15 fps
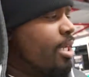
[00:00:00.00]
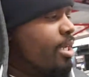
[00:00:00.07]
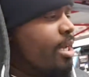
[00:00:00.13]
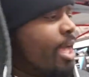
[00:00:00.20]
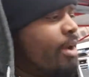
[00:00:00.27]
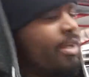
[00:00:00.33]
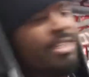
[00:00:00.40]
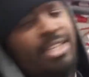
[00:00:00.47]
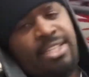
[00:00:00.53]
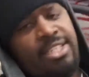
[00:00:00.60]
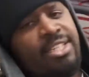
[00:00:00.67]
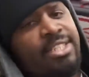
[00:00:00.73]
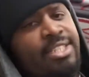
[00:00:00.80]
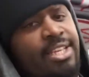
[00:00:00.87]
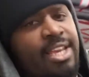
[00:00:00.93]
Now, as I
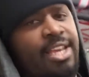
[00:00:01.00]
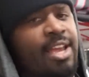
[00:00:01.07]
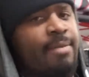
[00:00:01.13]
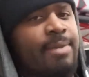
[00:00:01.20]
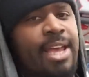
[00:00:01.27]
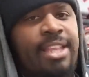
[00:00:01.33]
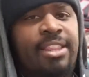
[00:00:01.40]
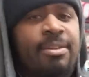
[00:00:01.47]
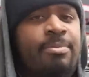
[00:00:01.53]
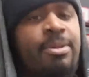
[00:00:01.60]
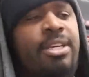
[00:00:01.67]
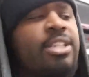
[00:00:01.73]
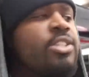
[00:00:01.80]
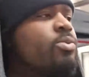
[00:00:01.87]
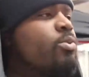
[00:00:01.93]
did say, I'm not the
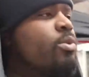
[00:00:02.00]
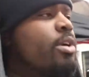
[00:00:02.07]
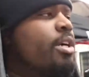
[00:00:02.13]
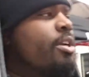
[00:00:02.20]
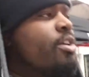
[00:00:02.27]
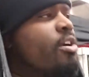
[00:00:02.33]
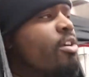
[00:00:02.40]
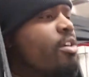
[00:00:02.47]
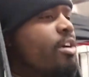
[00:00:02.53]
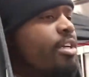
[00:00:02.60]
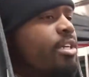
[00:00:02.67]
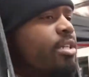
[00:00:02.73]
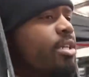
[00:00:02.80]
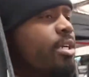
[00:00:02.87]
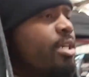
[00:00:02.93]
biggest one
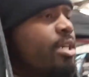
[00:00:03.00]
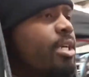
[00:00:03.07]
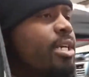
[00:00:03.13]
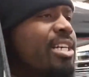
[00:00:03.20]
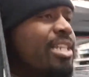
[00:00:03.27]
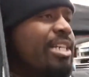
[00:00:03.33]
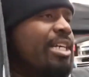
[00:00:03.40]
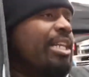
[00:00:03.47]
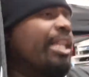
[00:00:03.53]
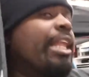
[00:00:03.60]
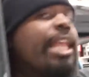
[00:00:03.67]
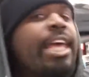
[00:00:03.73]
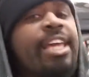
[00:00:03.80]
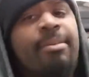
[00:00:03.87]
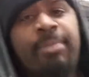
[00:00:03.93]
on
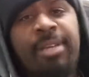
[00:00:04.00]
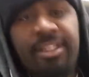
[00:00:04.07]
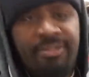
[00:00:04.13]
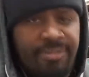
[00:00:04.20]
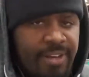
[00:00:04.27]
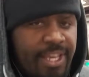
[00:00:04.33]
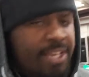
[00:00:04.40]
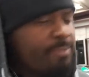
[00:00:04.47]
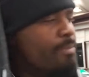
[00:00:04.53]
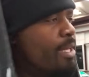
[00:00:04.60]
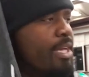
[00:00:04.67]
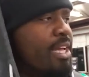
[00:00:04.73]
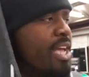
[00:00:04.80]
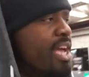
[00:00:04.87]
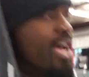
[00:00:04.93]
claiming
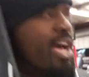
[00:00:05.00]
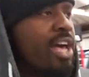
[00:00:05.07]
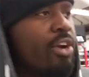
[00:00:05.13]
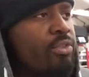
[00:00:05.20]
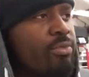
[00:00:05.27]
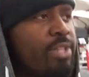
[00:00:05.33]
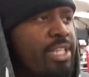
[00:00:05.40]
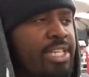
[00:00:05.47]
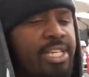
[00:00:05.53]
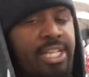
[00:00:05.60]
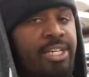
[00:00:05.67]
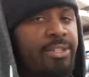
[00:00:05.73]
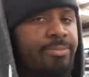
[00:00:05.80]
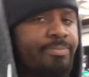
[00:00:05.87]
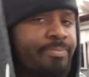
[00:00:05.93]
fame. I don't really
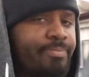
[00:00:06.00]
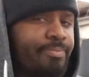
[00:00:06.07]
care.